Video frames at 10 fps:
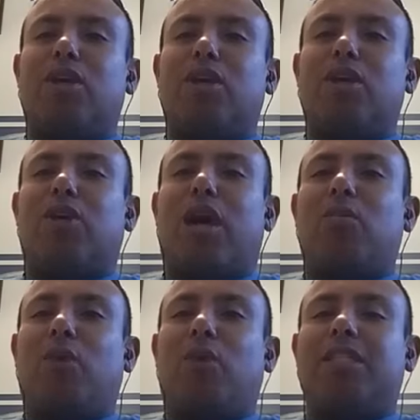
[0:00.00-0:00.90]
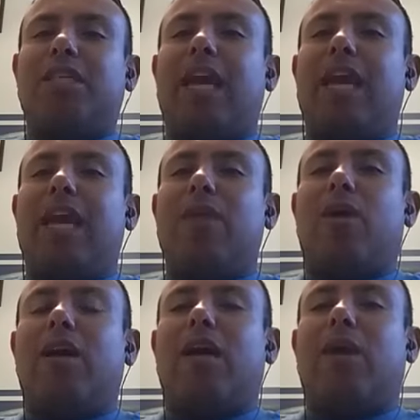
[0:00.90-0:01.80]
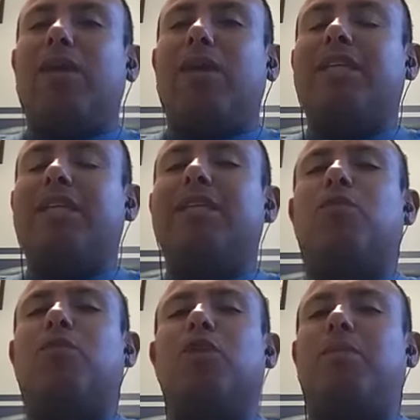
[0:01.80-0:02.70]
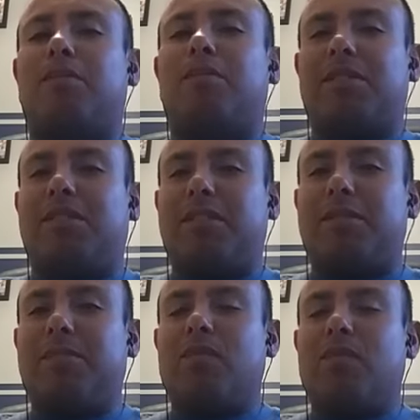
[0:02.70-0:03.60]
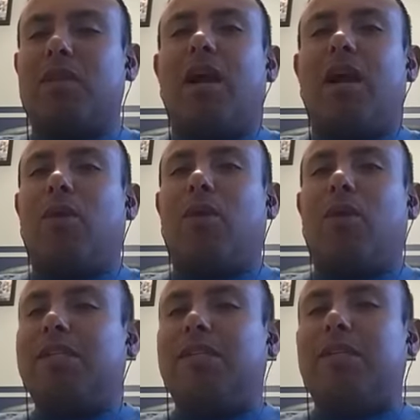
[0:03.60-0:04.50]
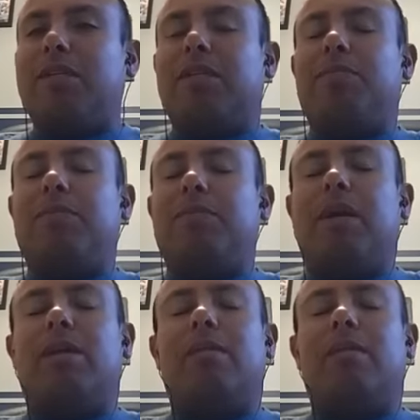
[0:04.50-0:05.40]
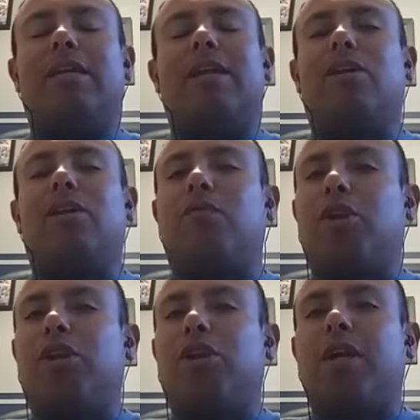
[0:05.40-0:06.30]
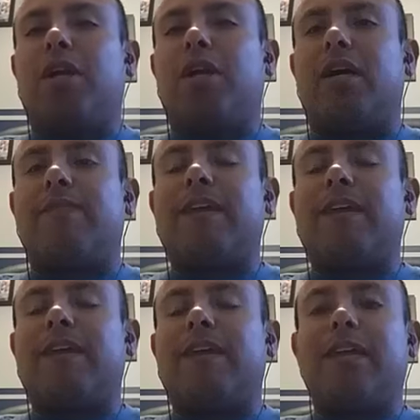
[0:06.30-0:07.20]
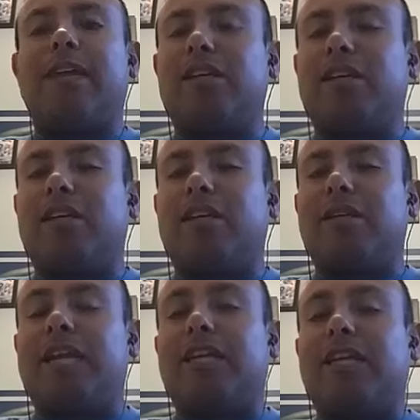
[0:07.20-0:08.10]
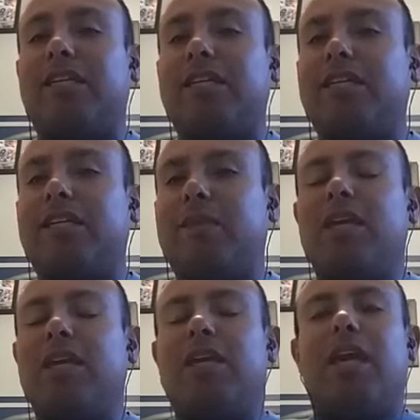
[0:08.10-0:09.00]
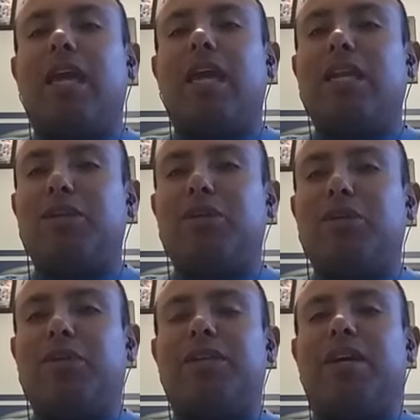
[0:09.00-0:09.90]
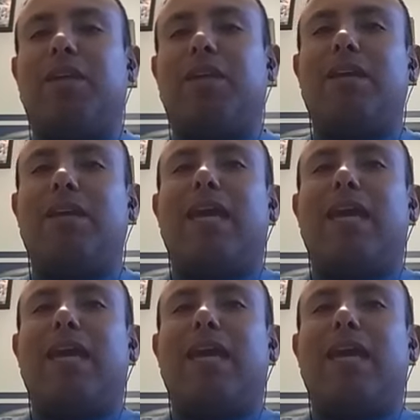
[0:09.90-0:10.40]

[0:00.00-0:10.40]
So I want to see A-Rod. I want to see him hit 40 bombs this season. I want him to get 140 RBIs. The fact that he's batting cleanup and he's doing a great job.